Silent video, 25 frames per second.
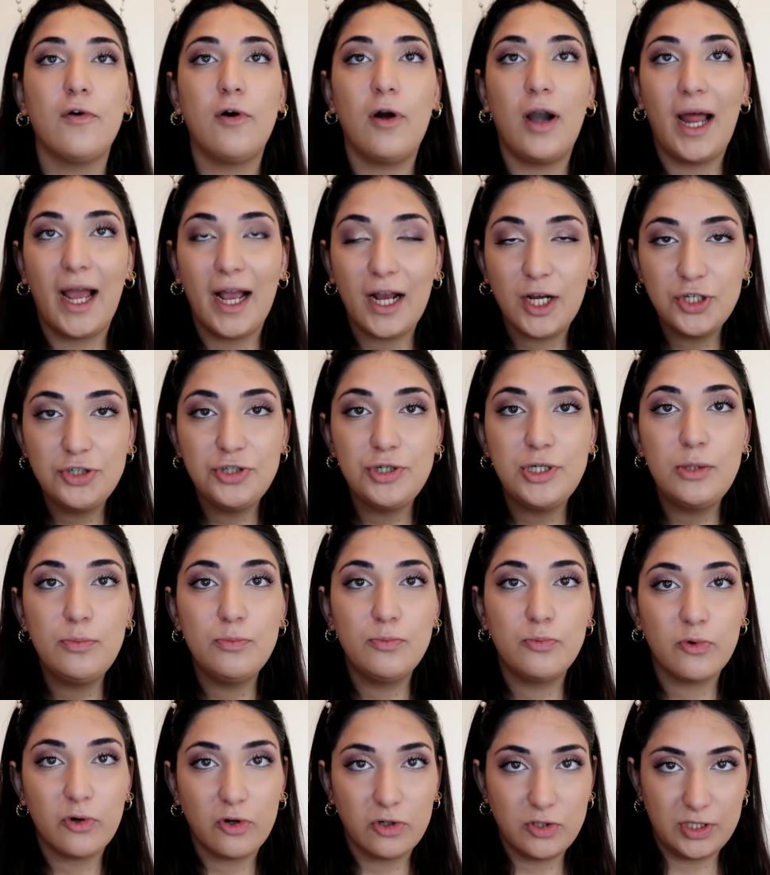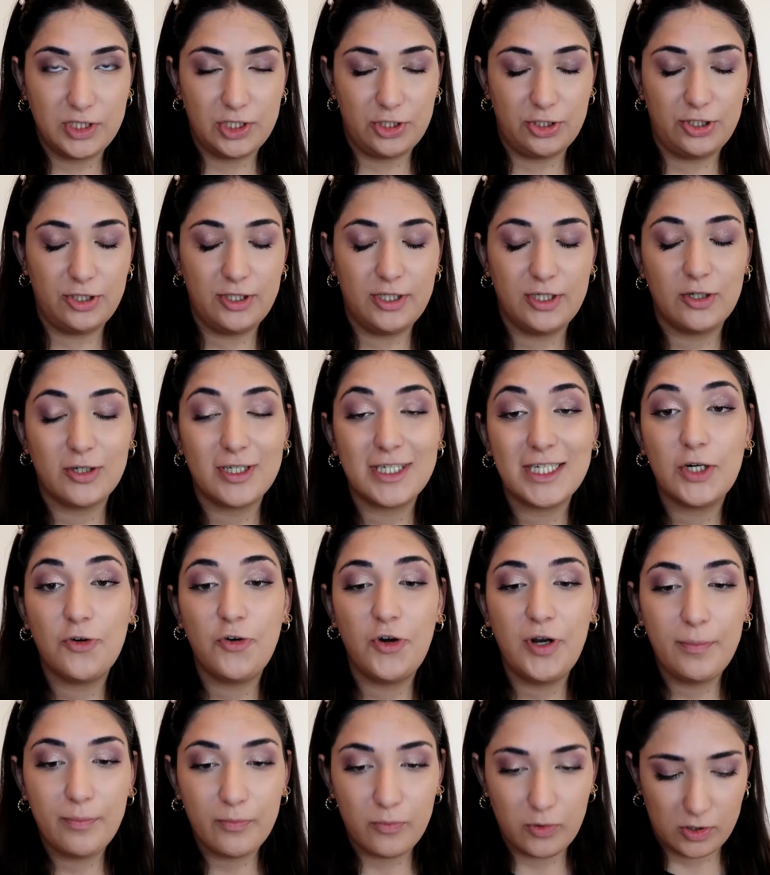For actual bronzer, not
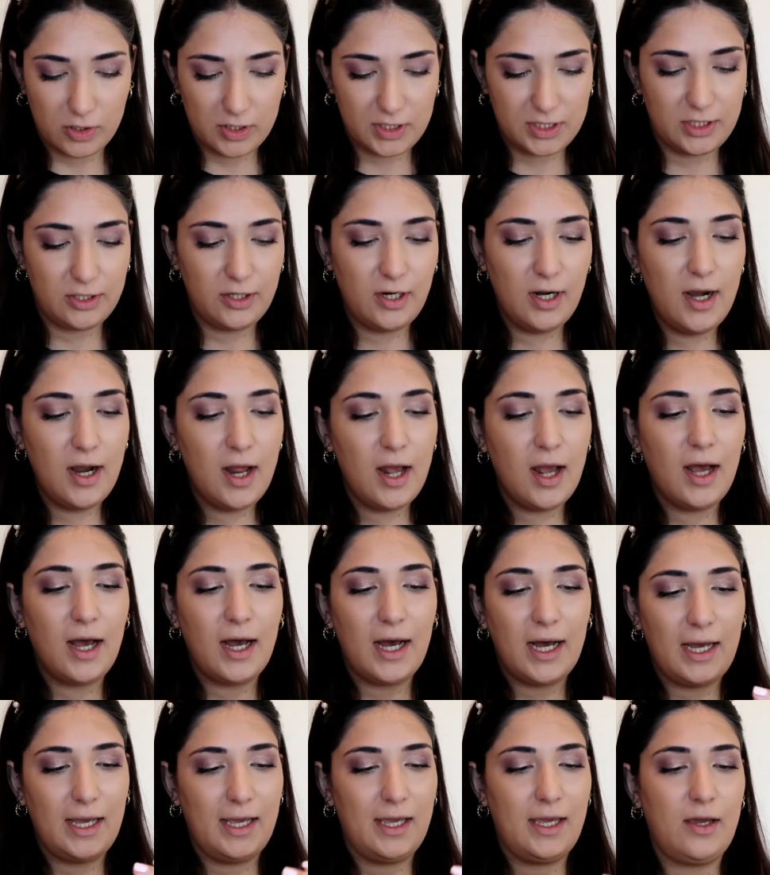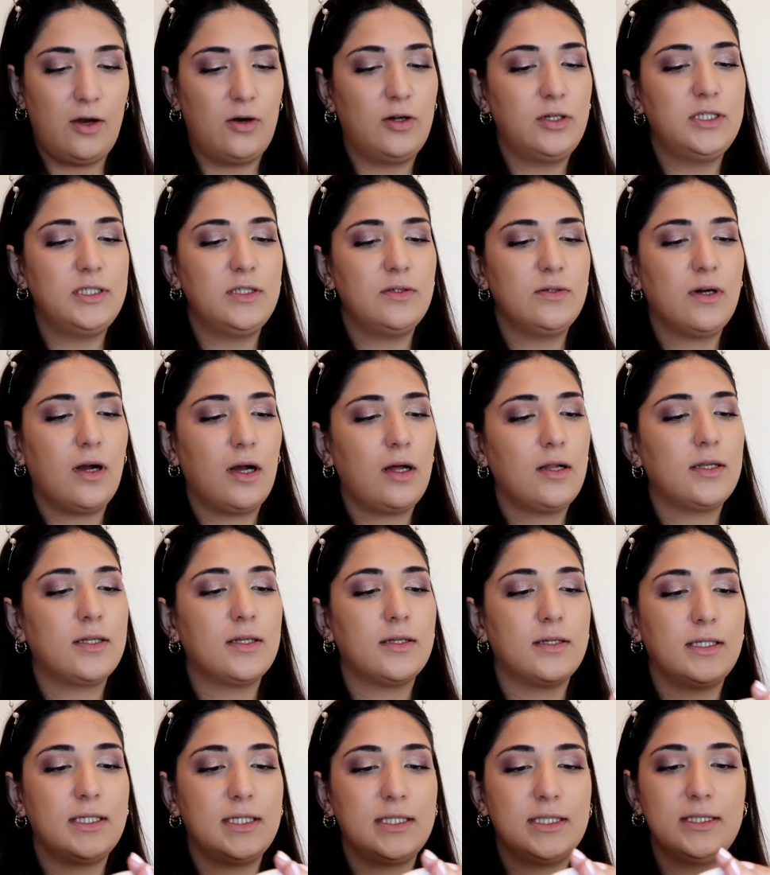cream bronzer, I also
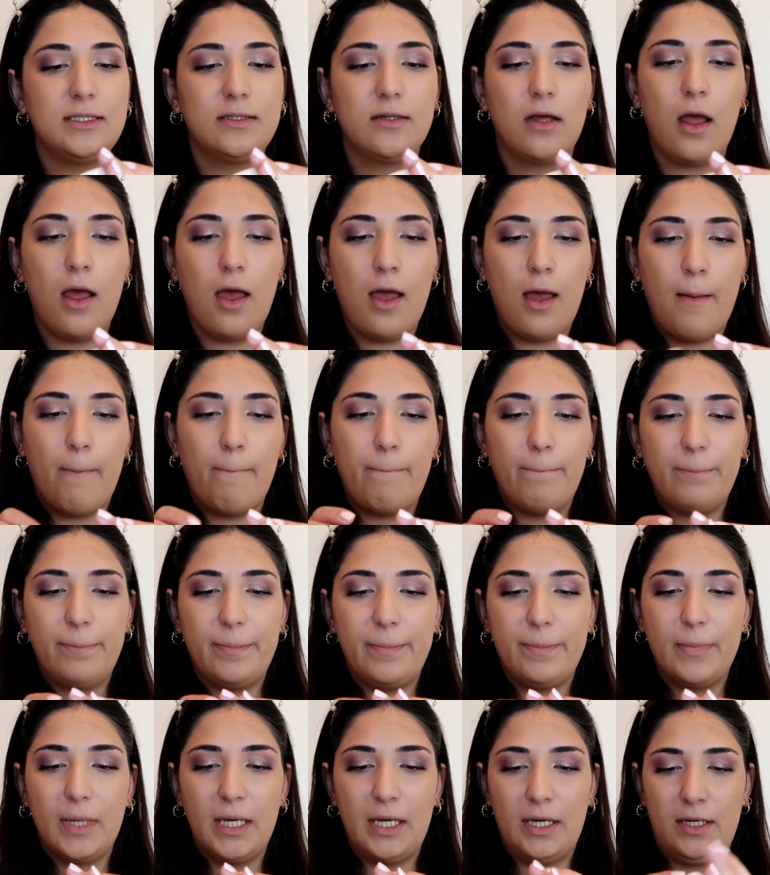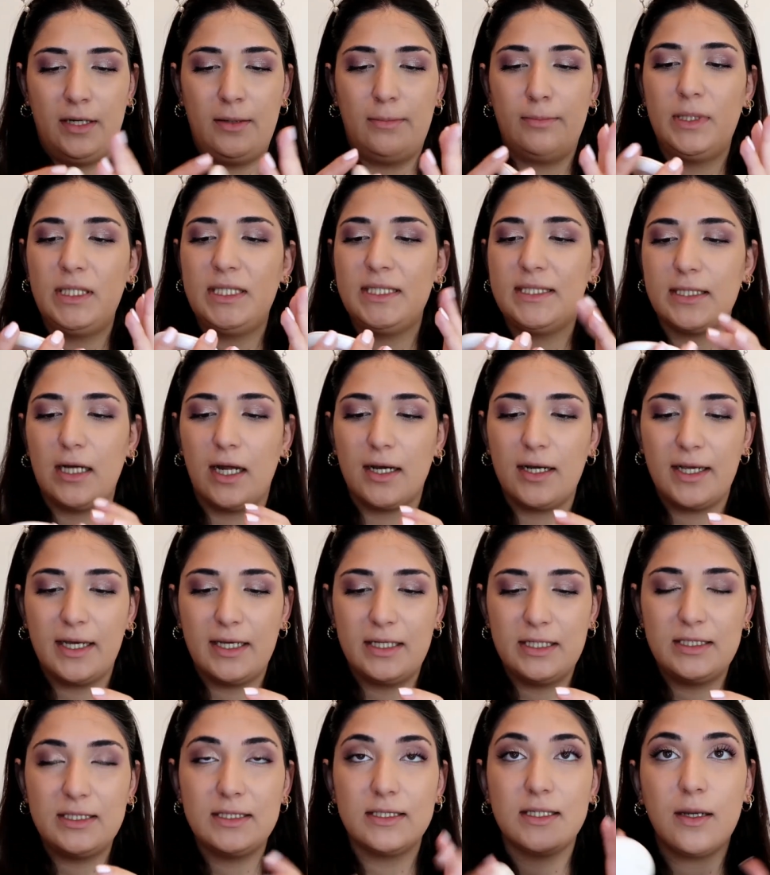got this Be
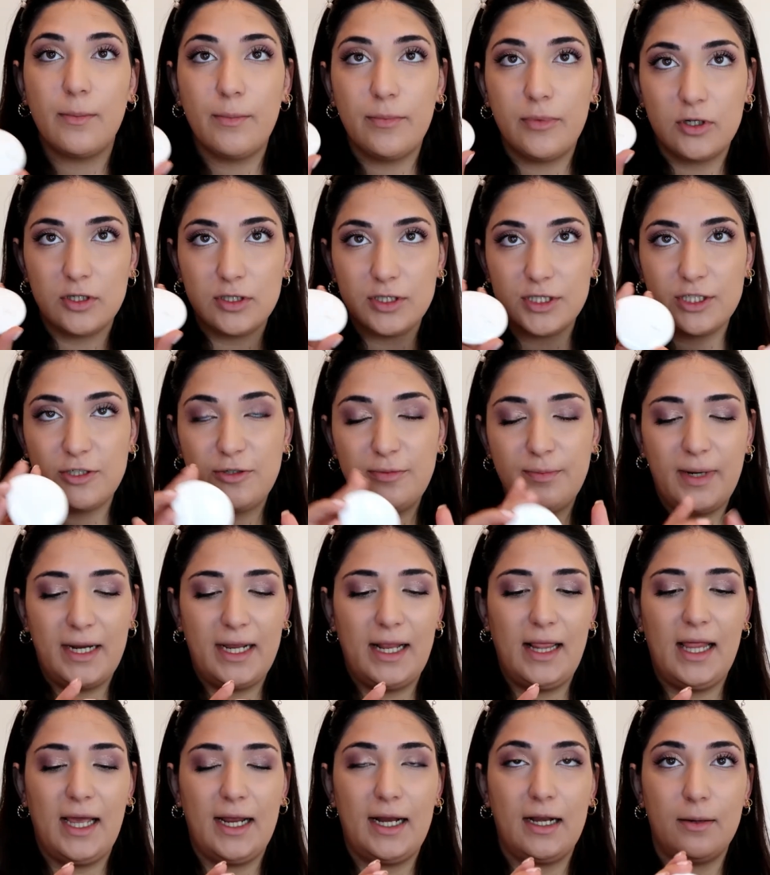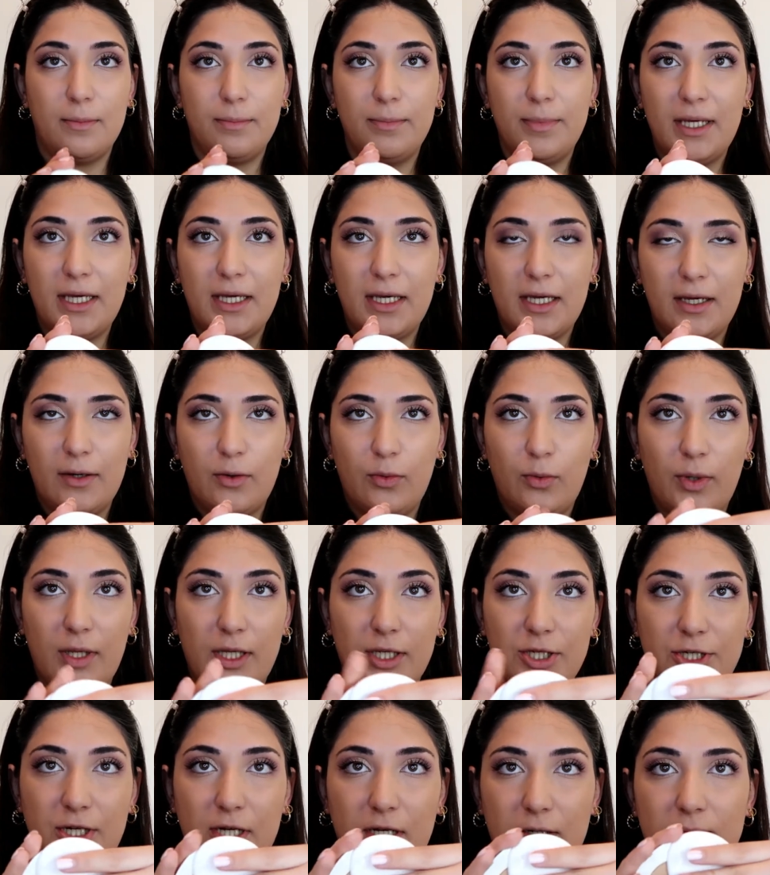Sun-Kissed bronzer by Lila P,
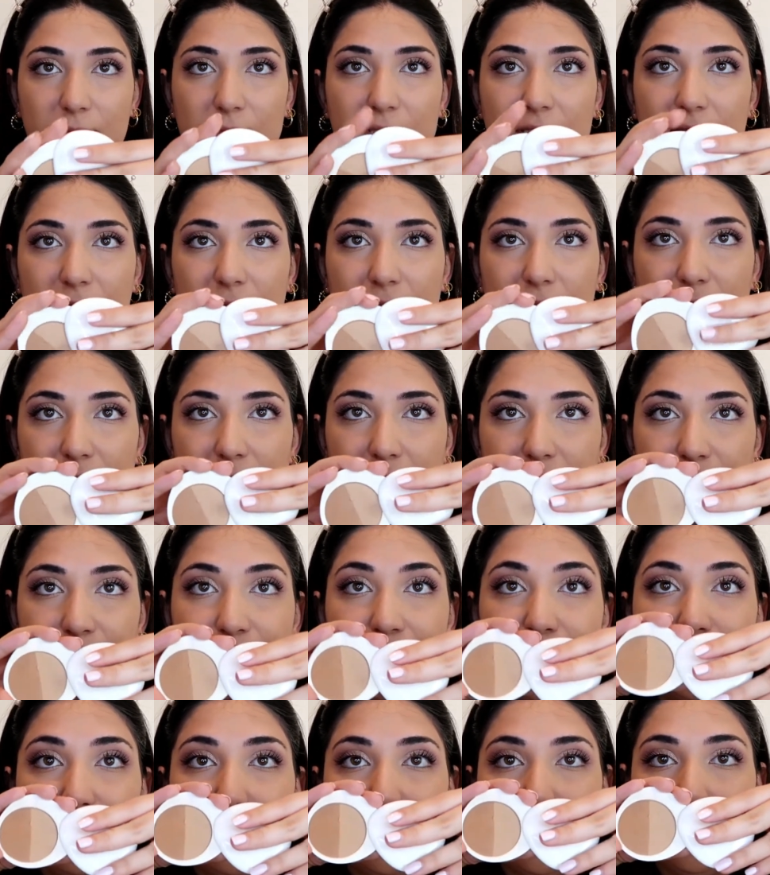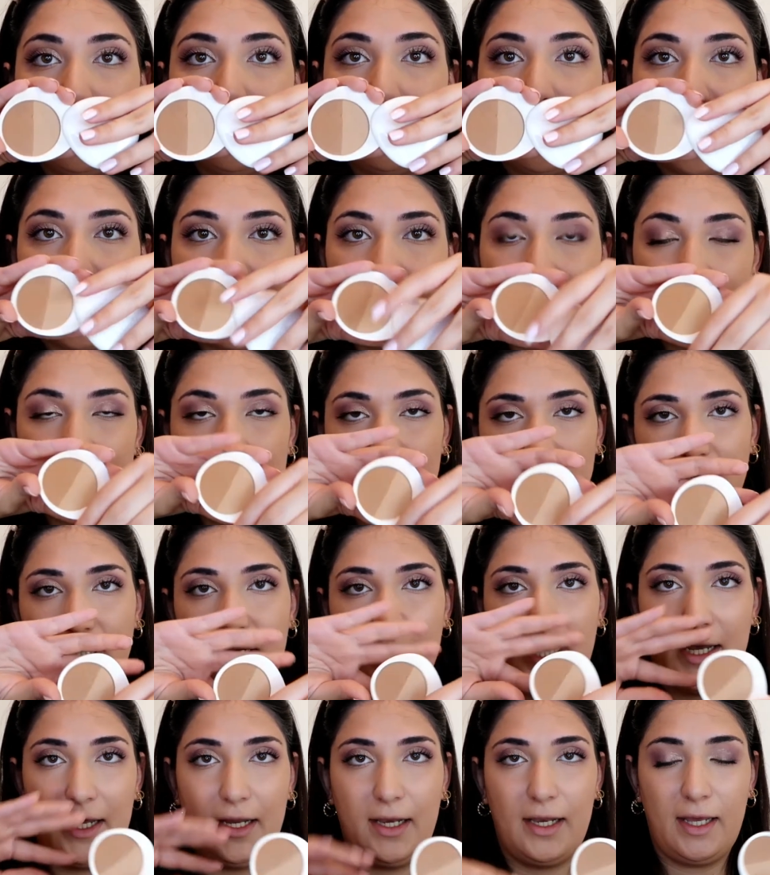which comes in this beautiful
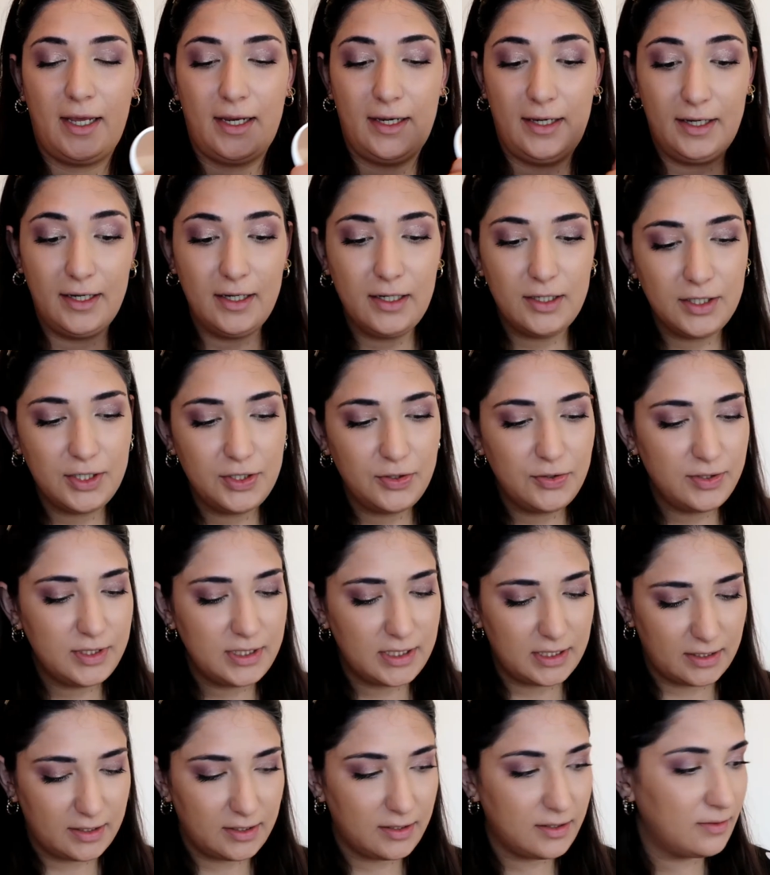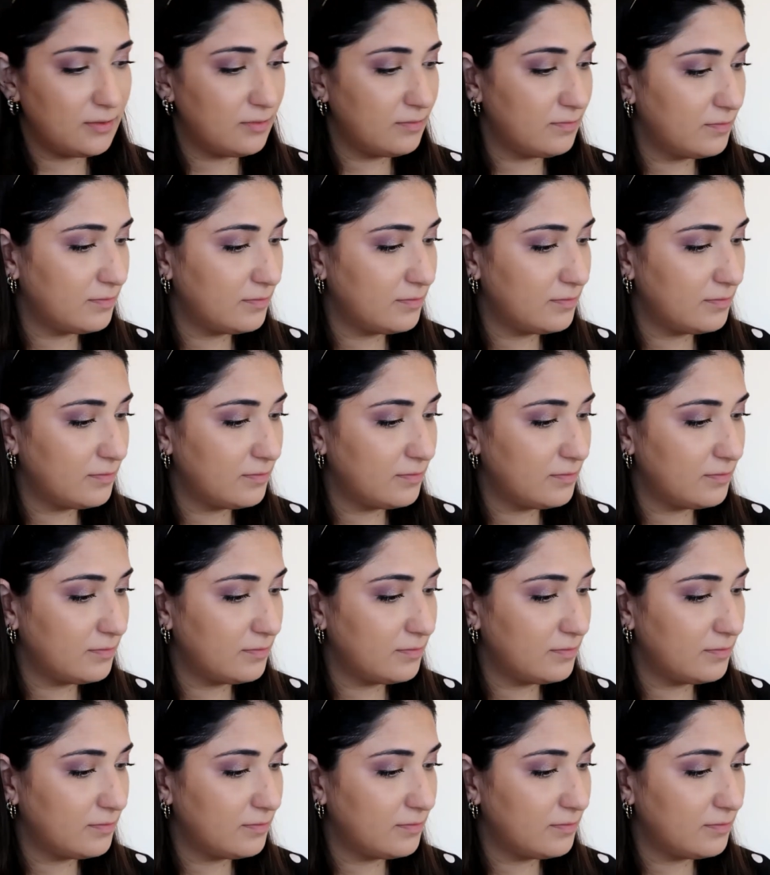packaging, and I didn't use it.